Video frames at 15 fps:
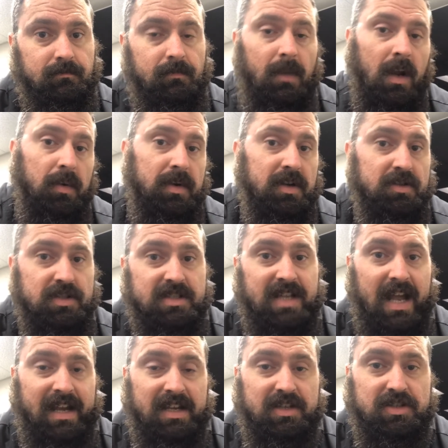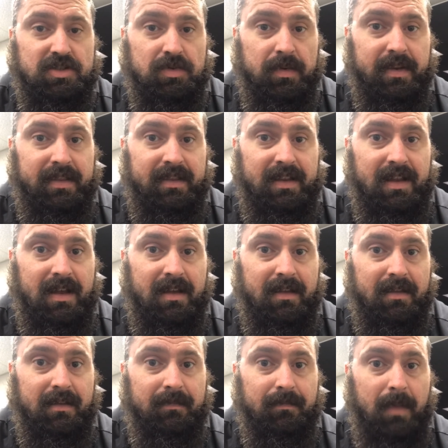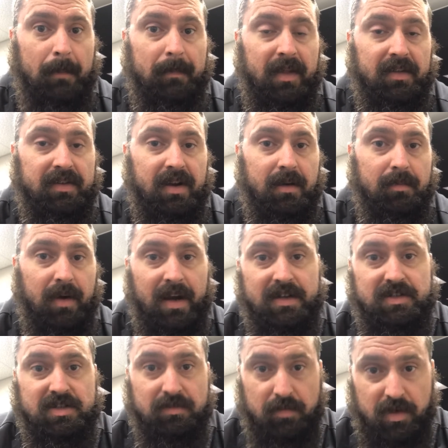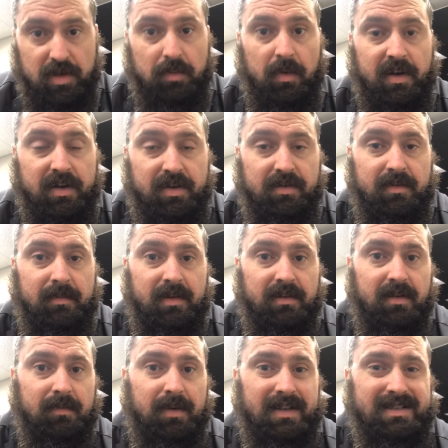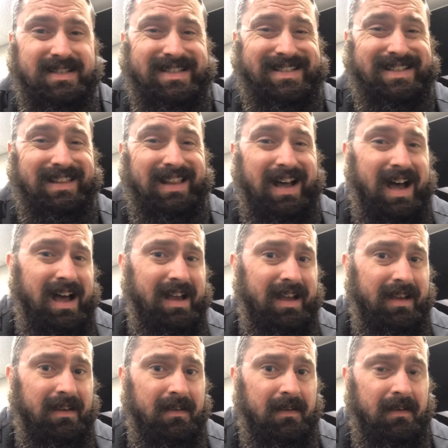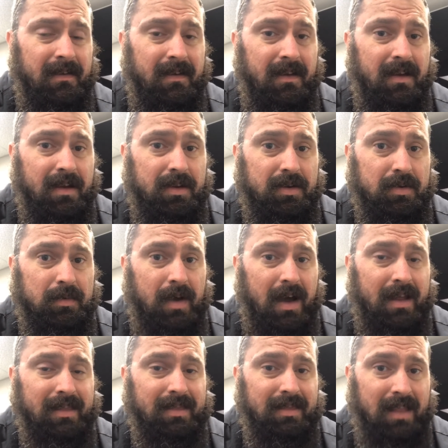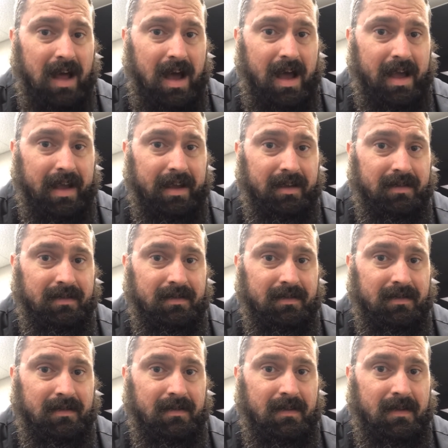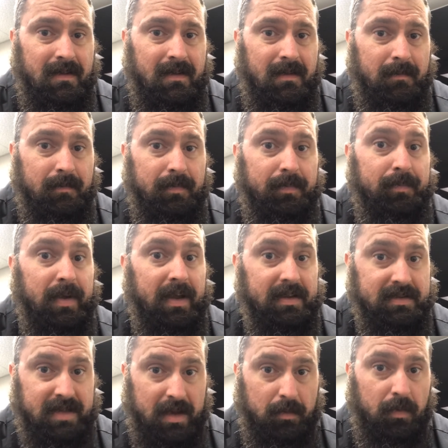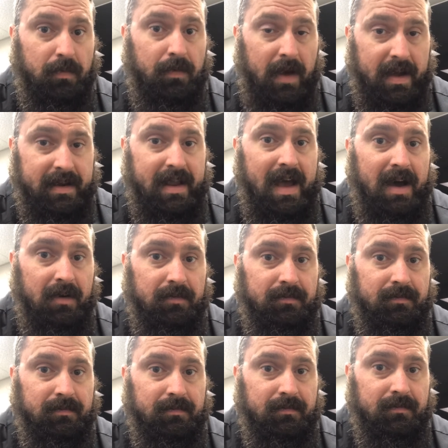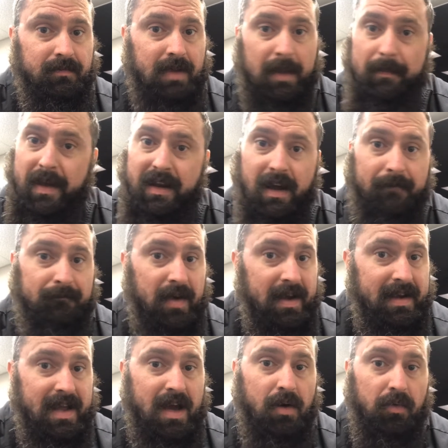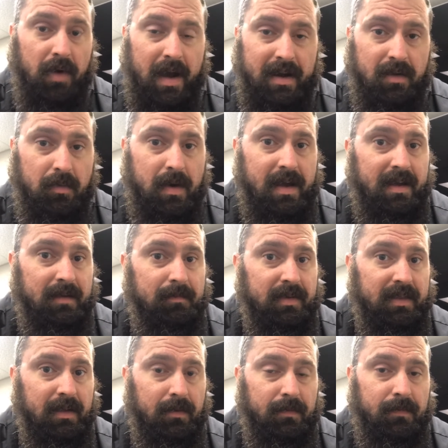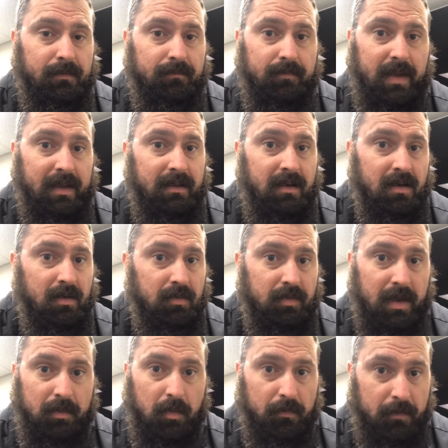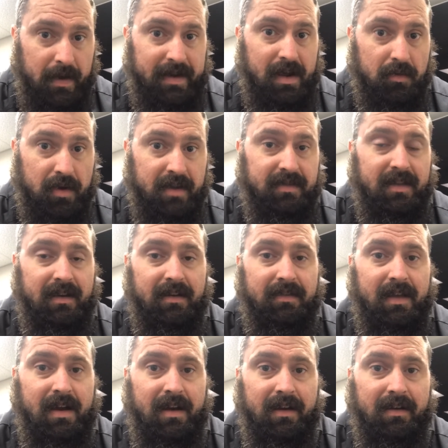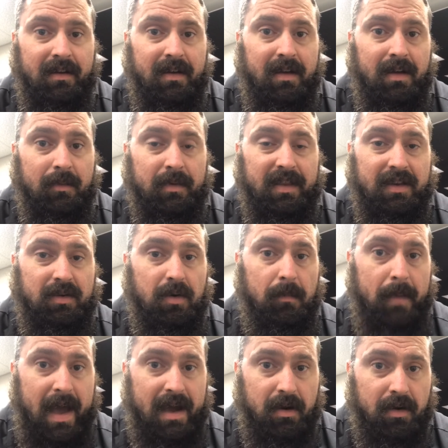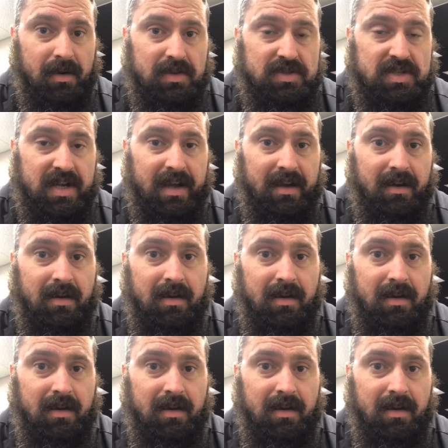when you're deciding to join a military branch, or what you want to do in the military branch, is lie. Do not lie, because they will find out. They may not find out right away, but they won't find out right then and there when they do a background check,